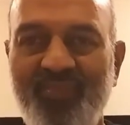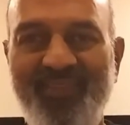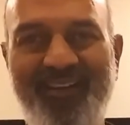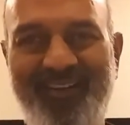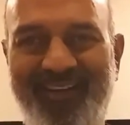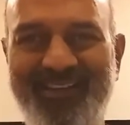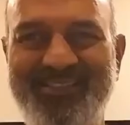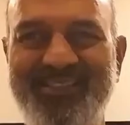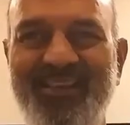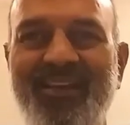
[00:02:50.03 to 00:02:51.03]
the
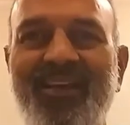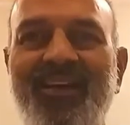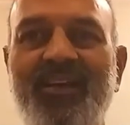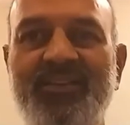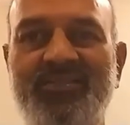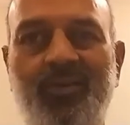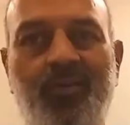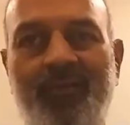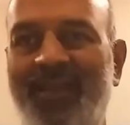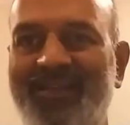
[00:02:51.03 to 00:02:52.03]
rice.
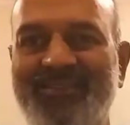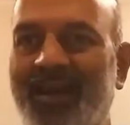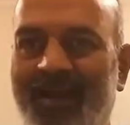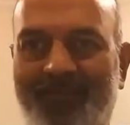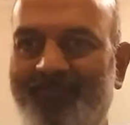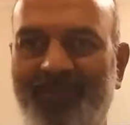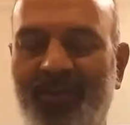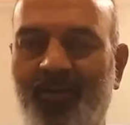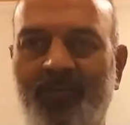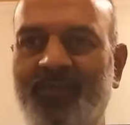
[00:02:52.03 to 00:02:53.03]
So that's got,
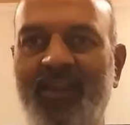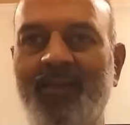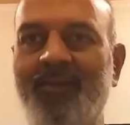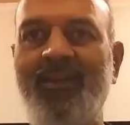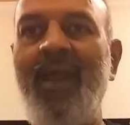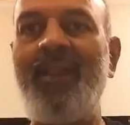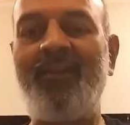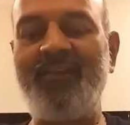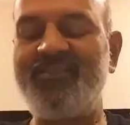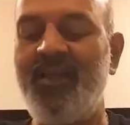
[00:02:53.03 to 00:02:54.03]
300
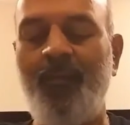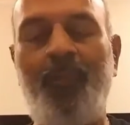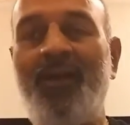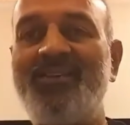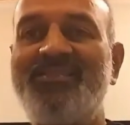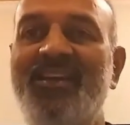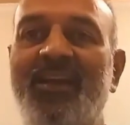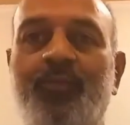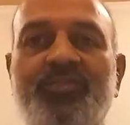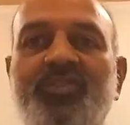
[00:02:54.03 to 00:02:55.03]
calories. Plus,
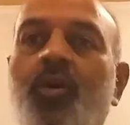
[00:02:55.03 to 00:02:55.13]
it was